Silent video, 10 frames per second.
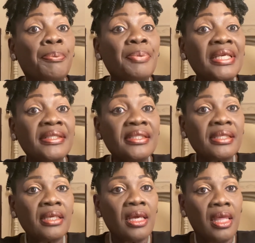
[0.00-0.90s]
beat
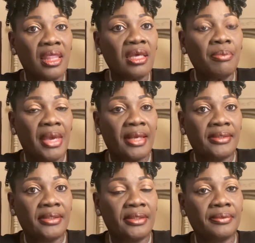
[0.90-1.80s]
the
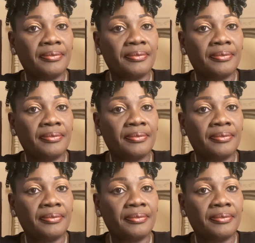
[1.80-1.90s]
best.